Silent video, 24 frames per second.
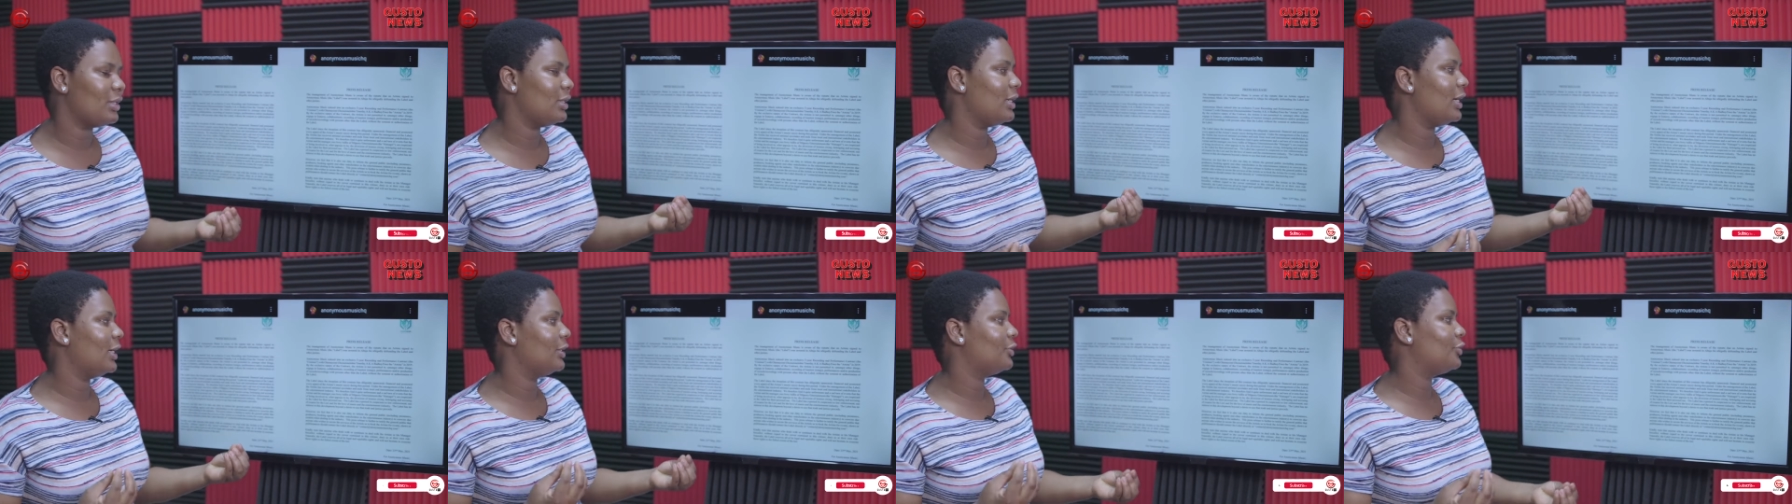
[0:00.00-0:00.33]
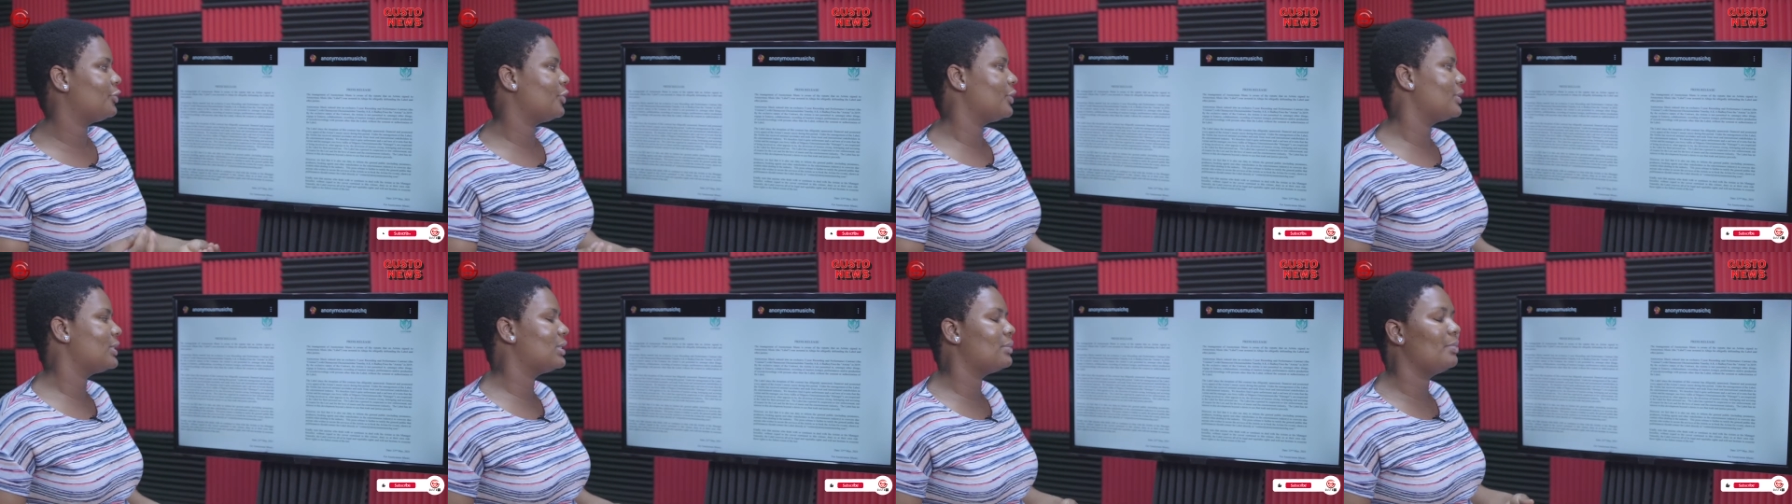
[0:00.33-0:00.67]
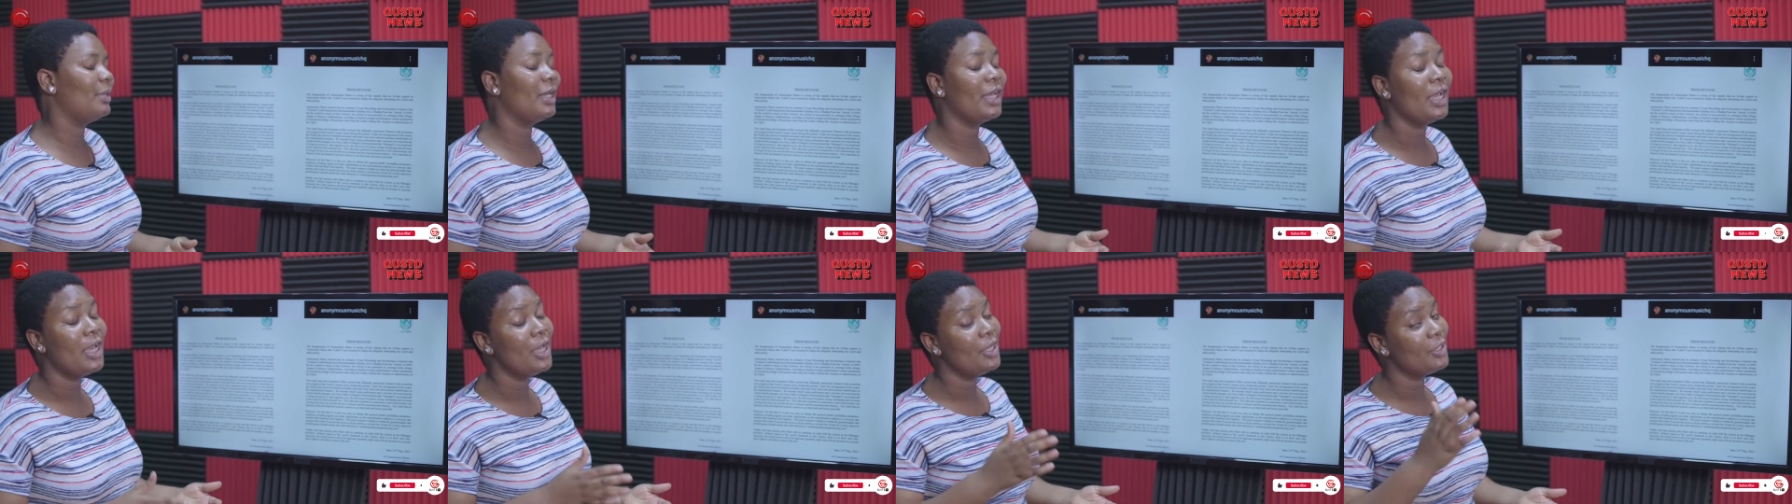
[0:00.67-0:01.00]
yeah trust
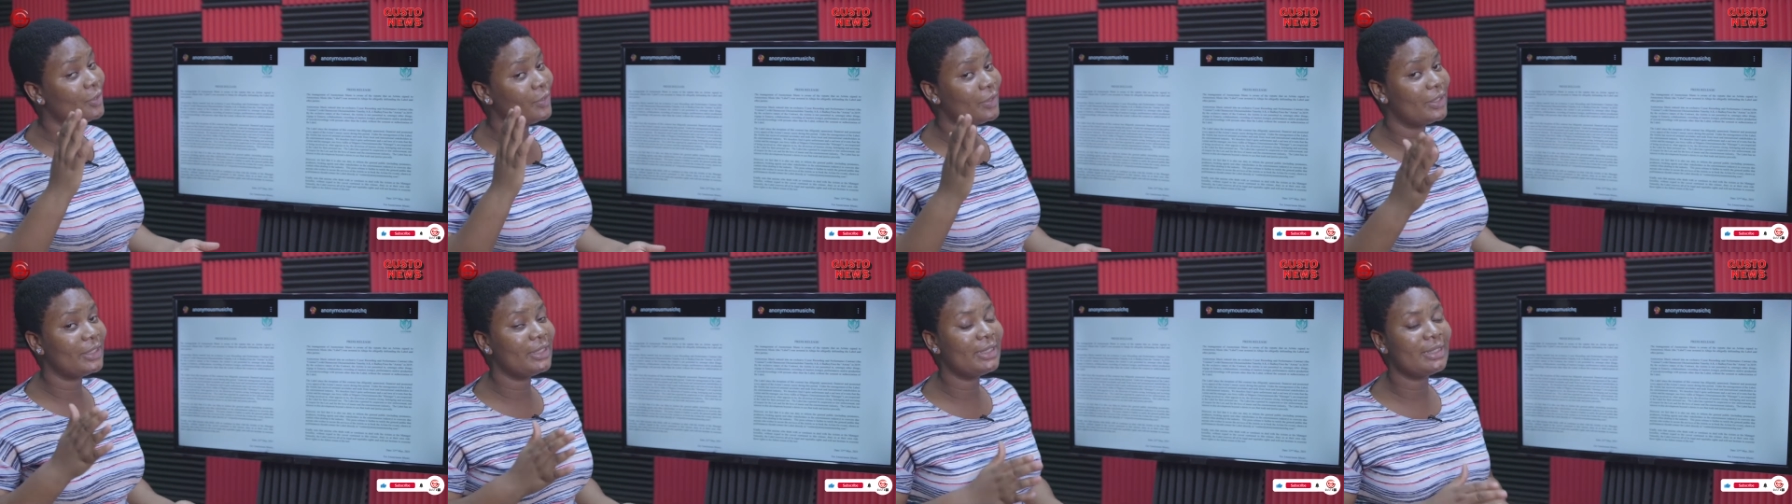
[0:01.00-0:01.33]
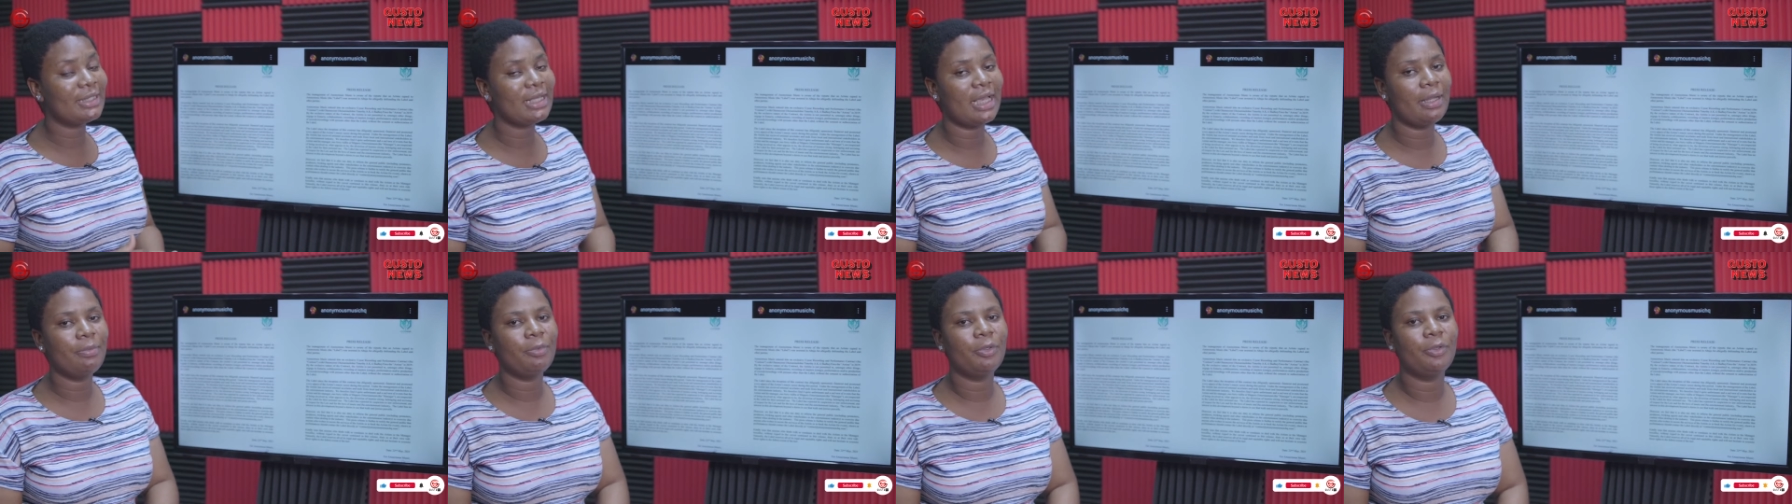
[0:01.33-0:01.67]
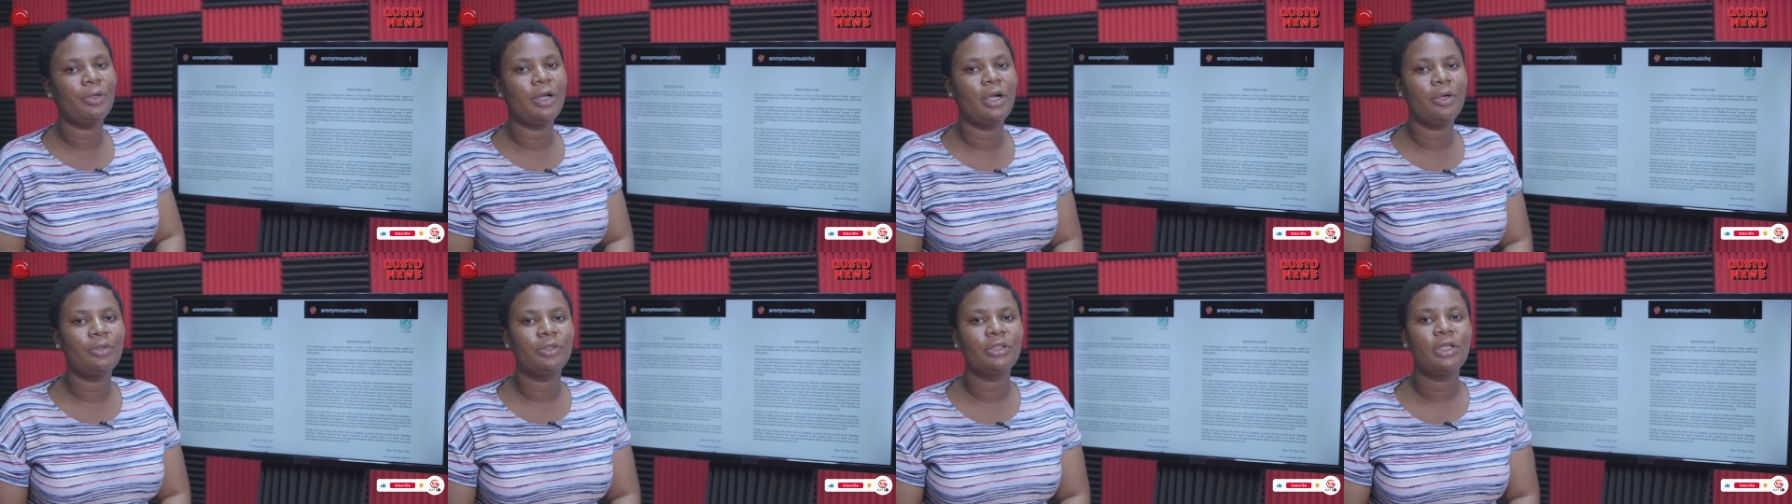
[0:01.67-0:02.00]
me so this time
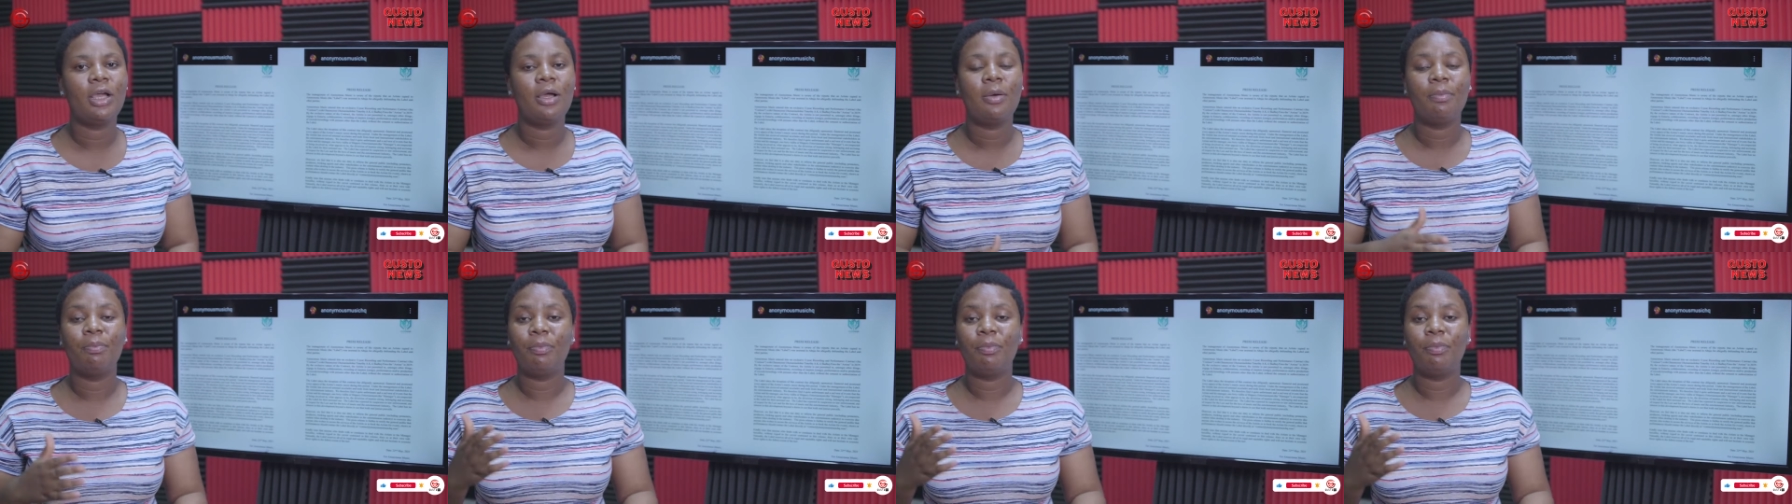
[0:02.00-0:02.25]
around